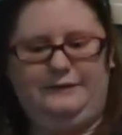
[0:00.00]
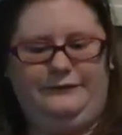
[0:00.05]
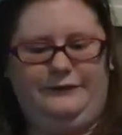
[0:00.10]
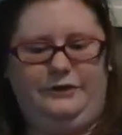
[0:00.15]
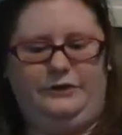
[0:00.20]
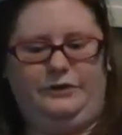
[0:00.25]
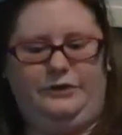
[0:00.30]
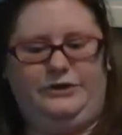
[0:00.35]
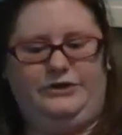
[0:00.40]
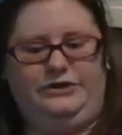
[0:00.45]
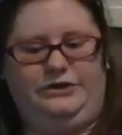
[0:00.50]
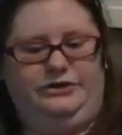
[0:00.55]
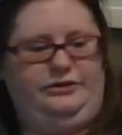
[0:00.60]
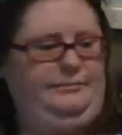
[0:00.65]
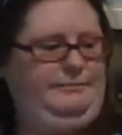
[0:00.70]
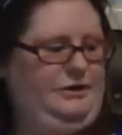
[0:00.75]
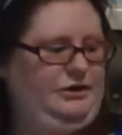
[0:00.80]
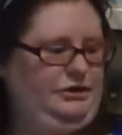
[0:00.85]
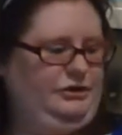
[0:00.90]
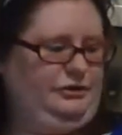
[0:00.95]
yours is
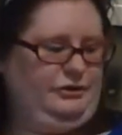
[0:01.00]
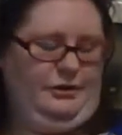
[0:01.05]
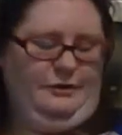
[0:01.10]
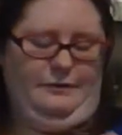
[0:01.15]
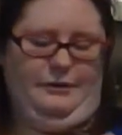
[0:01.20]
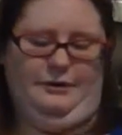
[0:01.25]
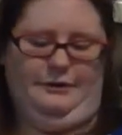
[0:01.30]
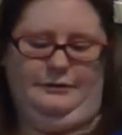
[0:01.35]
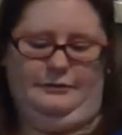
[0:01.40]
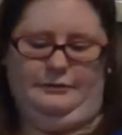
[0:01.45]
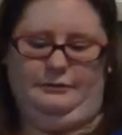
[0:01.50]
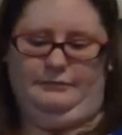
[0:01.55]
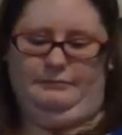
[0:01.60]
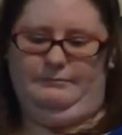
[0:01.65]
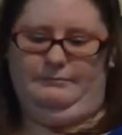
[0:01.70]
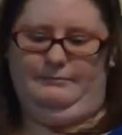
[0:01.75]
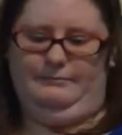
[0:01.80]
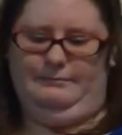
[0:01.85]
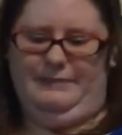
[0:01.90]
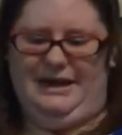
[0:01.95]
a mystery one.
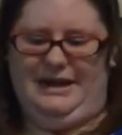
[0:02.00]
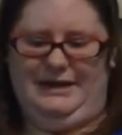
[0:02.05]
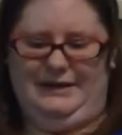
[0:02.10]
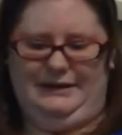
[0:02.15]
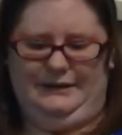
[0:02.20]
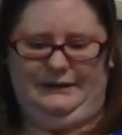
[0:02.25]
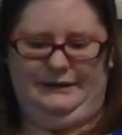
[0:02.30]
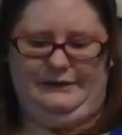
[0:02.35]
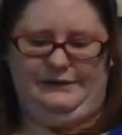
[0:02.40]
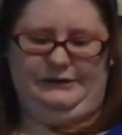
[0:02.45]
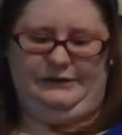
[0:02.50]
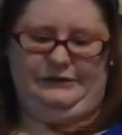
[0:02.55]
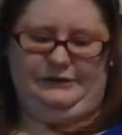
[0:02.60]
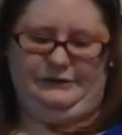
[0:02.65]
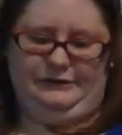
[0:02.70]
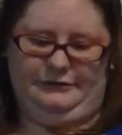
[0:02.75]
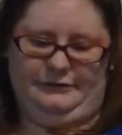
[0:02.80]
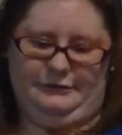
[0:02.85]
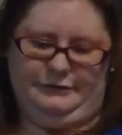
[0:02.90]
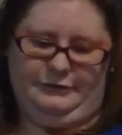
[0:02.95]
Milana's.